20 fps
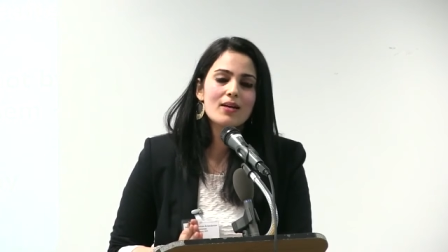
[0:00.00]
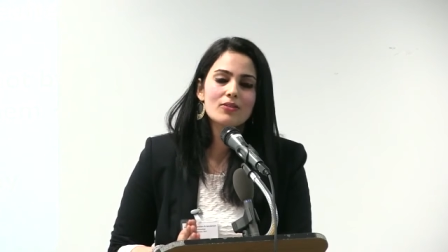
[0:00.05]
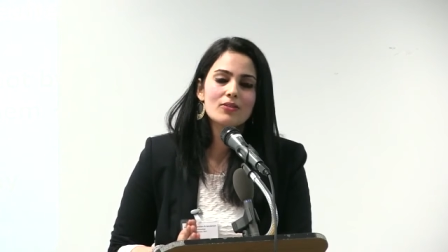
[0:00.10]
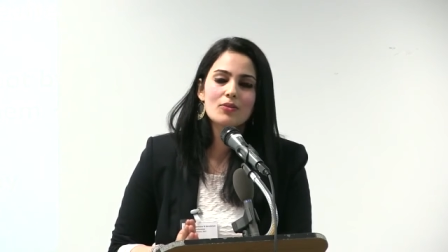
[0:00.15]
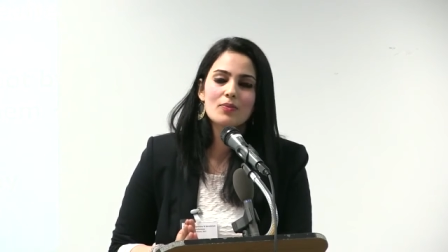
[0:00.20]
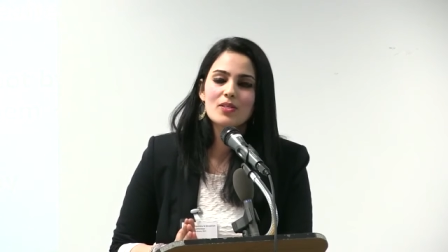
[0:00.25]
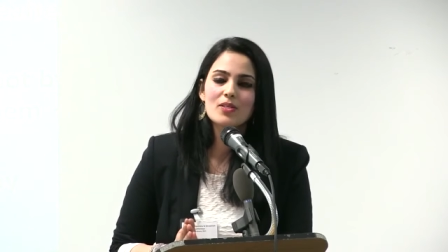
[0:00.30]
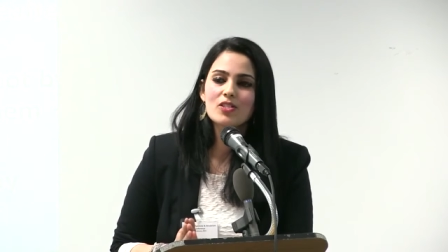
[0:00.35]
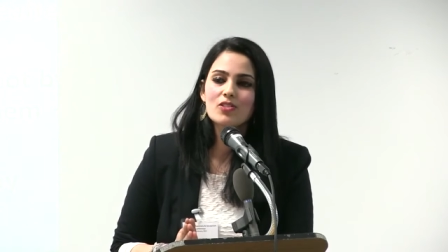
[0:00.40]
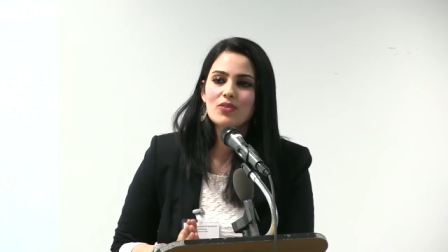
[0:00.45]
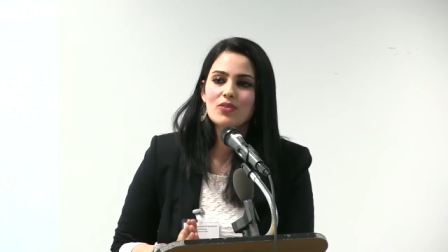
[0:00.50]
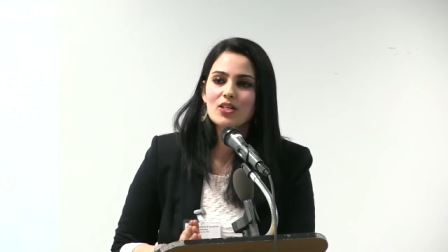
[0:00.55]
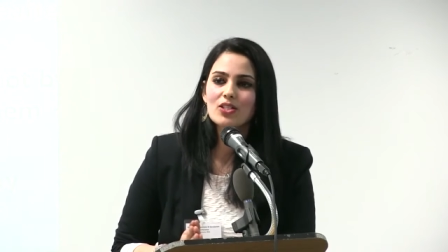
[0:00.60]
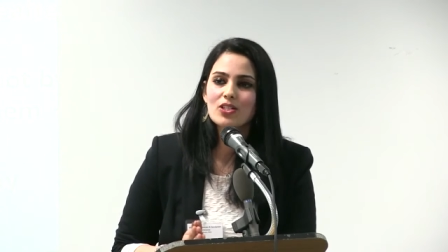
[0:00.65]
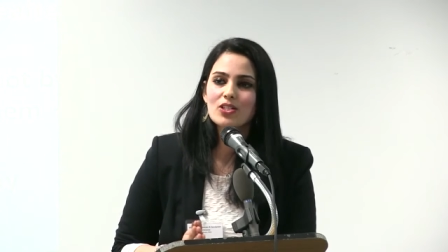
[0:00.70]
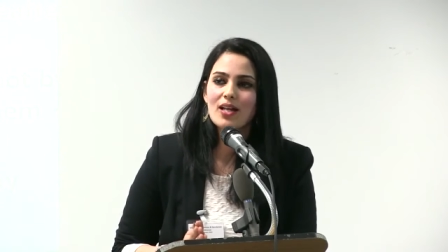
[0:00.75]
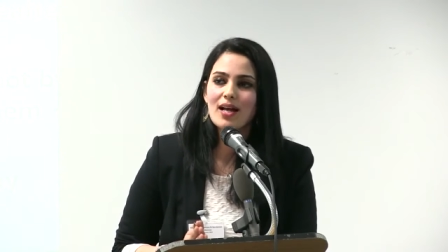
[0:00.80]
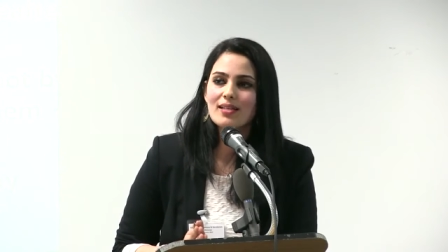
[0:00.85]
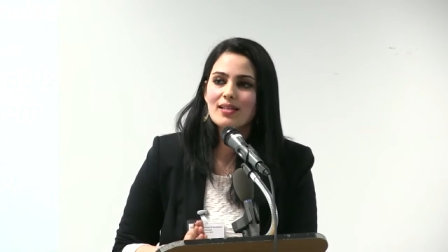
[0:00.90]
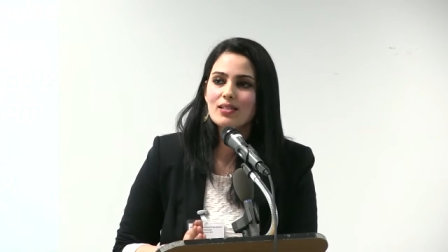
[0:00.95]
on
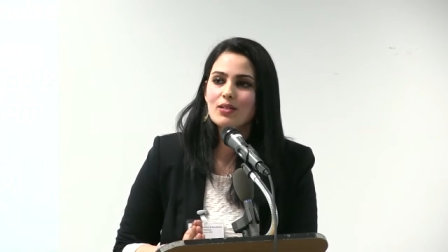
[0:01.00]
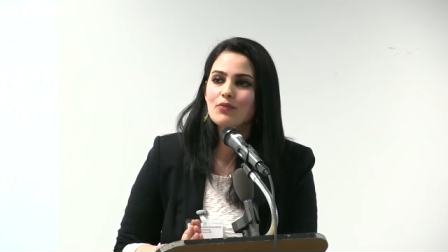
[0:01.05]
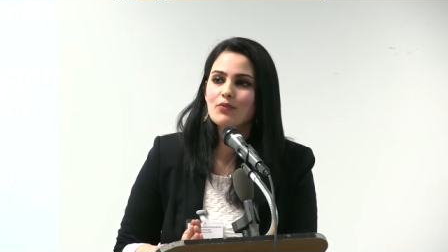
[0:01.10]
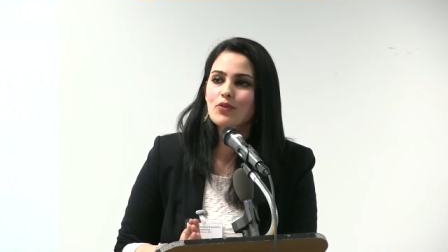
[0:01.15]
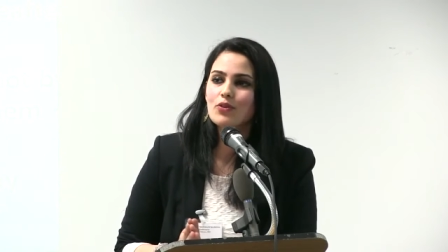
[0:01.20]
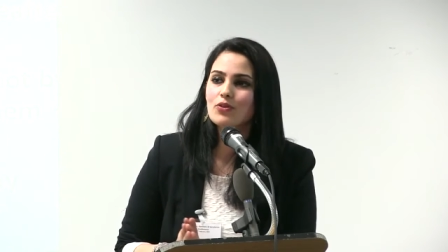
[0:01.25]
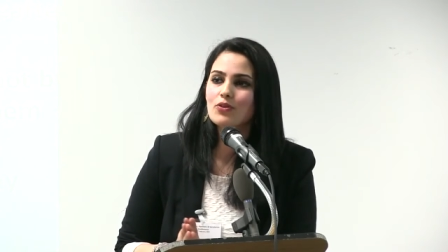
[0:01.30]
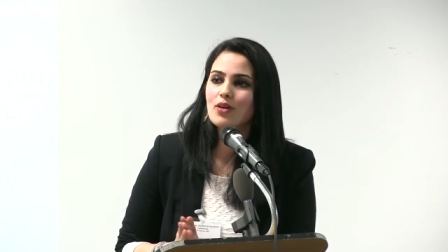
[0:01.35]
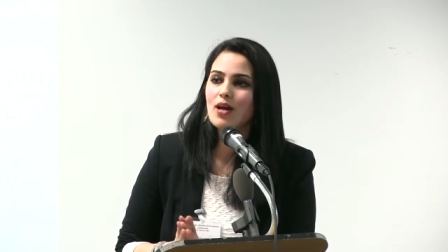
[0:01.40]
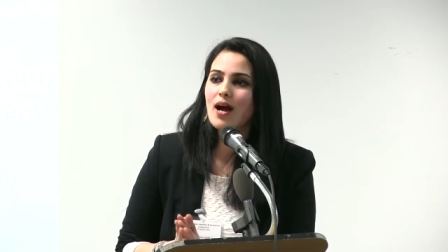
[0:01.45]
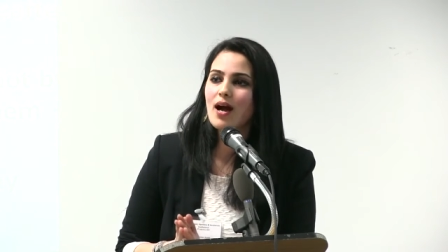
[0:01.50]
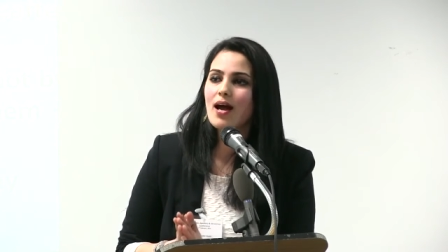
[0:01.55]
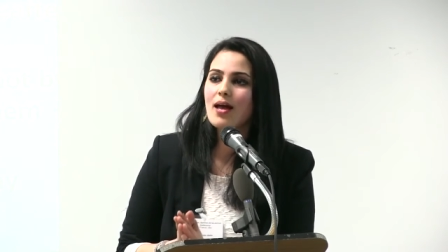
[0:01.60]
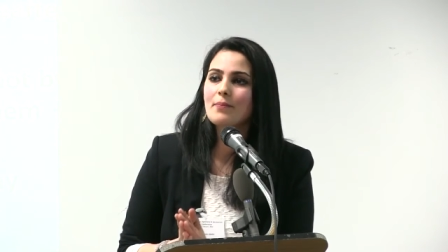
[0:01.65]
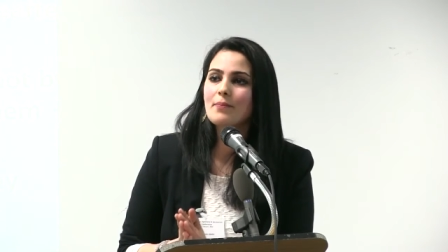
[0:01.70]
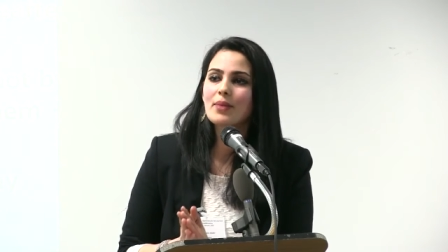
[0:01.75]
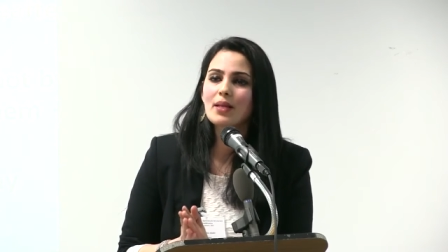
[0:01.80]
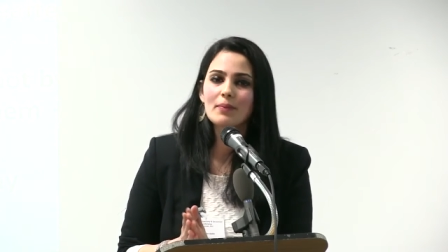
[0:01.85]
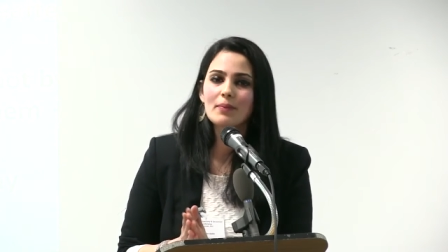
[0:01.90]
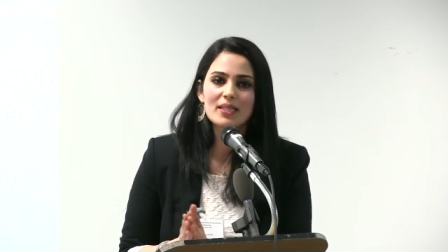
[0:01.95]
demonstration asking for
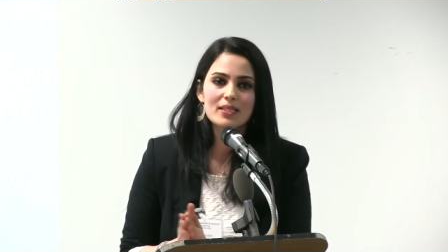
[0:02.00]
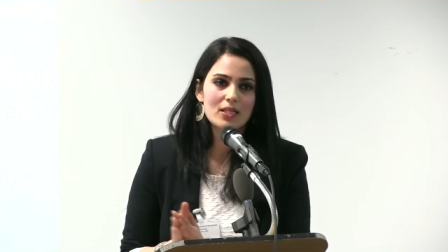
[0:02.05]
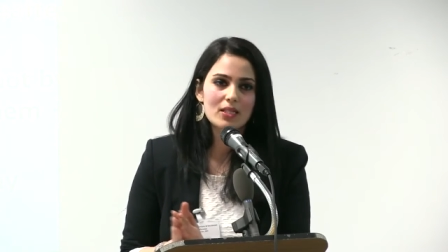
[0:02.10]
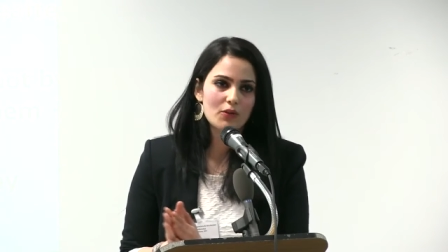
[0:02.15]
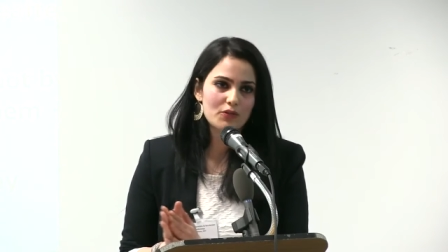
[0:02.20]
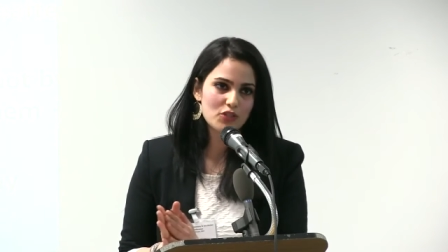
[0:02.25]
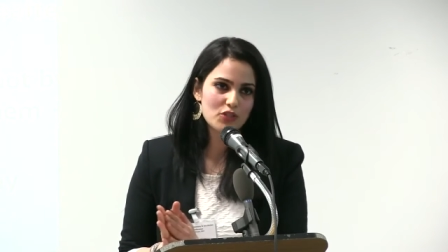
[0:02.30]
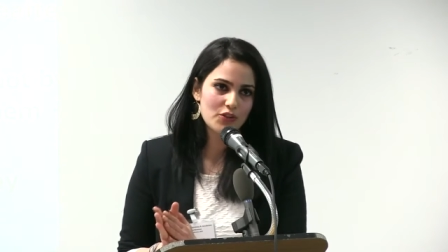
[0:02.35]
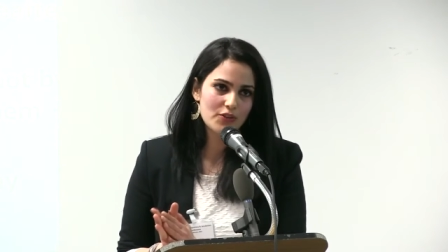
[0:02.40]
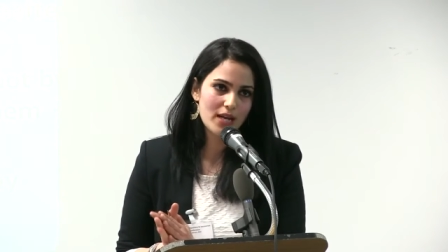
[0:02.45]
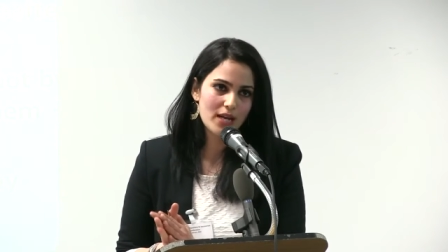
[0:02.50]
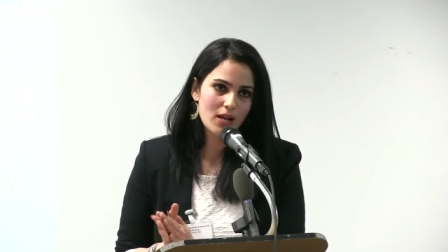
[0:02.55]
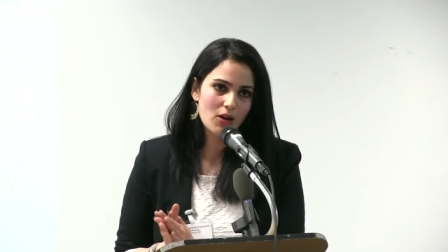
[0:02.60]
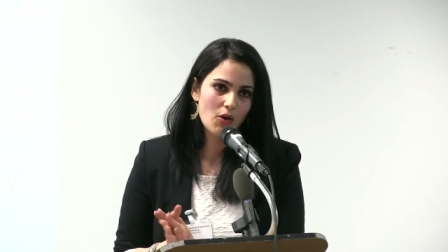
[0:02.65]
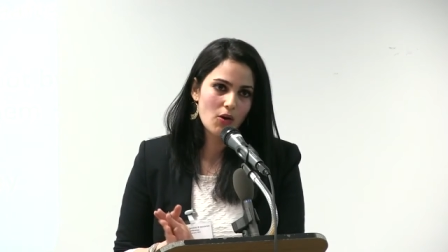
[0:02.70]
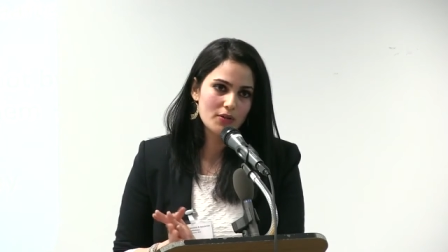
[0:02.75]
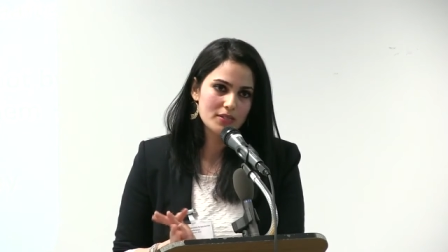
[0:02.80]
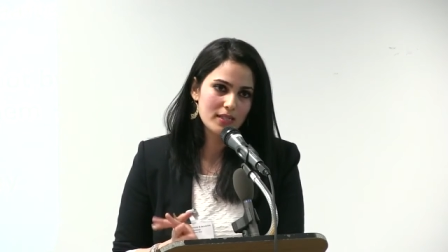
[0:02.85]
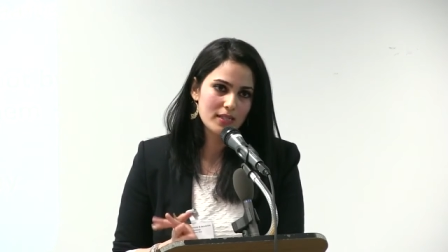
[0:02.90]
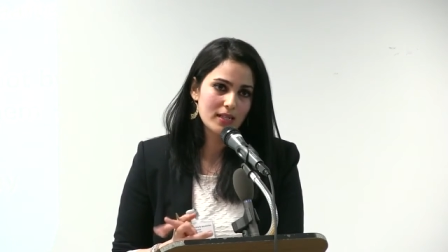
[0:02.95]
implementing of Sharia
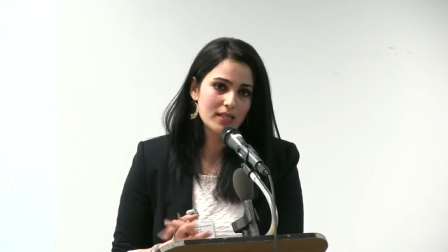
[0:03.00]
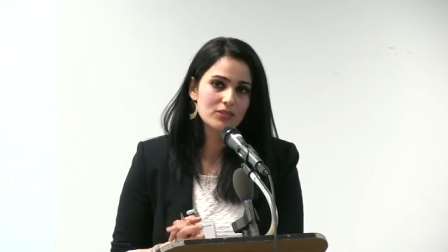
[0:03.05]
law in the